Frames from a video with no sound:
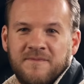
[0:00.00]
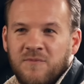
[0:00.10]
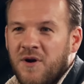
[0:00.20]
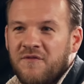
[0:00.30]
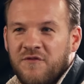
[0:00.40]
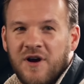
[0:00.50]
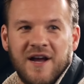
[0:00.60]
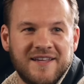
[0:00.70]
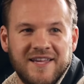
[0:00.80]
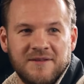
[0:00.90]
one
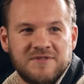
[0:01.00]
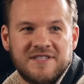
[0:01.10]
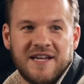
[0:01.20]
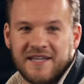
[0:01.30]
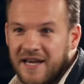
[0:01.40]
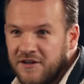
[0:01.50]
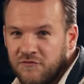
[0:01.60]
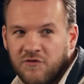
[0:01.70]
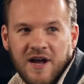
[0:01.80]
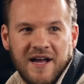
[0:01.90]
fighter keeps dedicating a
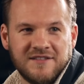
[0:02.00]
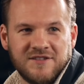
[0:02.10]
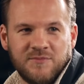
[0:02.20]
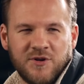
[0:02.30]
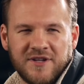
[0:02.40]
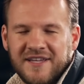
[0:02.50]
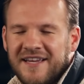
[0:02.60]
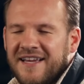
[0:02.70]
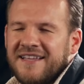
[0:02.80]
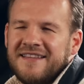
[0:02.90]
right hand to the body.
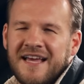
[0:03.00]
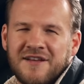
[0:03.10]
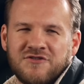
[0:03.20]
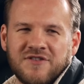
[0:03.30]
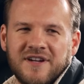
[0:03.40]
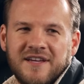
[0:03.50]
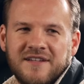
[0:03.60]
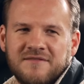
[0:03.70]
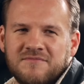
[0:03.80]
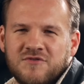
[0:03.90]

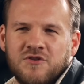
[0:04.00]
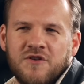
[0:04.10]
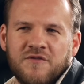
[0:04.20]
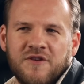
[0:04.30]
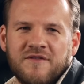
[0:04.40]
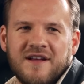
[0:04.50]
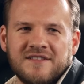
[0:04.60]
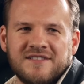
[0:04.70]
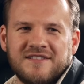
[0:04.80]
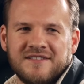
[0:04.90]
Naturally, 2 or 3
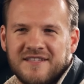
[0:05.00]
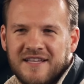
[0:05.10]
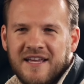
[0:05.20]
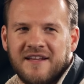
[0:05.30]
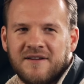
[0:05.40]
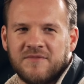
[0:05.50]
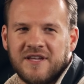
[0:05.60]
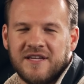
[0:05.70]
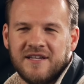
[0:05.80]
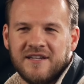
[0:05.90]
rounds in, I'm
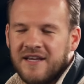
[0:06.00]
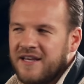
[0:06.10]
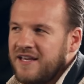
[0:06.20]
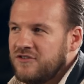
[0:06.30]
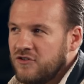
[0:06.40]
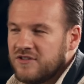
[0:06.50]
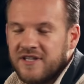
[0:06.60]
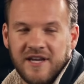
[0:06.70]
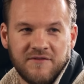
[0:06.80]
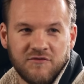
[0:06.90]
thinking, he's
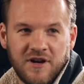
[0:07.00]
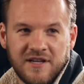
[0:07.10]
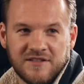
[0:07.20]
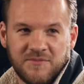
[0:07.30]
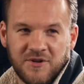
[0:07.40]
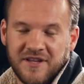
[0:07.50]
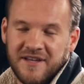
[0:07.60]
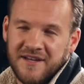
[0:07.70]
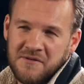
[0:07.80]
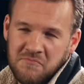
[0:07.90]
constantly going with a right hand to the body.
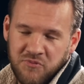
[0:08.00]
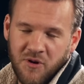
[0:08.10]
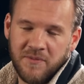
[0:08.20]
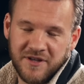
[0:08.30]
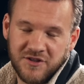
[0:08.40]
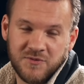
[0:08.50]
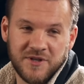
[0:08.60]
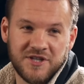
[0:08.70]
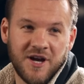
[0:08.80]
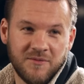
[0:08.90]
Probably going to
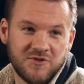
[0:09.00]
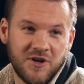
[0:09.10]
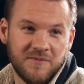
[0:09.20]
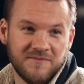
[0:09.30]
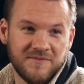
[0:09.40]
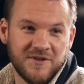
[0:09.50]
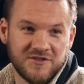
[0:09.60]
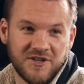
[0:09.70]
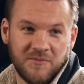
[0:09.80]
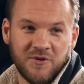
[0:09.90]
switch it up top at
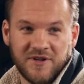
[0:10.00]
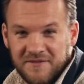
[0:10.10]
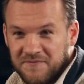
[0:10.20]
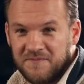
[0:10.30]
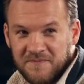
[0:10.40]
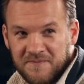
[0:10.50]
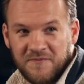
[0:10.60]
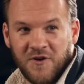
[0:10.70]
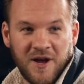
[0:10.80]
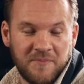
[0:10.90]
some point. And
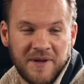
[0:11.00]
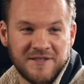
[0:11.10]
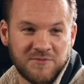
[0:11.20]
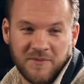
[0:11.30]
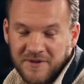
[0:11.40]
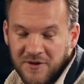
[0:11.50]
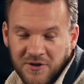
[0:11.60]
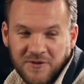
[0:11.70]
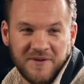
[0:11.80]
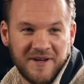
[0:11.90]
fighter B is probably not
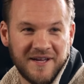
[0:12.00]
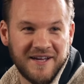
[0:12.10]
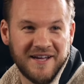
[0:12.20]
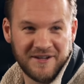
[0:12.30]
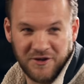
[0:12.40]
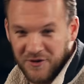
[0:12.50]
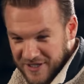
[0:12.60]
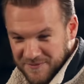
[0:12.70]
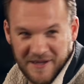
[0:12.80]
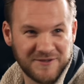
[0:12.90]
going to
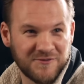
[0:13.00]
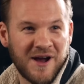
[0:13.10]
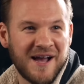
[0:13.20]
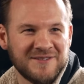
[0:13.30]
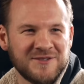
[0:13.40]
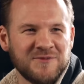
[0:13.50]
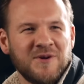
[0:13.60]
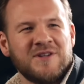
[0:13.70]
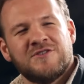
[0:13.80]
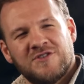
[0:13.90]
expect a right hand to the
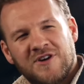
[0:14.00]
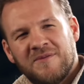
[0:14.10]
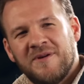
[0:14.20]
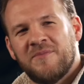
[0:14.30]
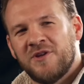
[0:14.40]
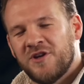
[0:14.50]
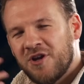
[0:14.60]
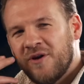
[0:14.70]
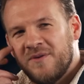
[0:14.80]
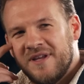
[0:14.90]
body. Do you know what I mean? But you can
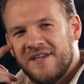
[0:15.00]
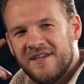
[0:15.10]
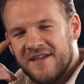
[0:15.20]
only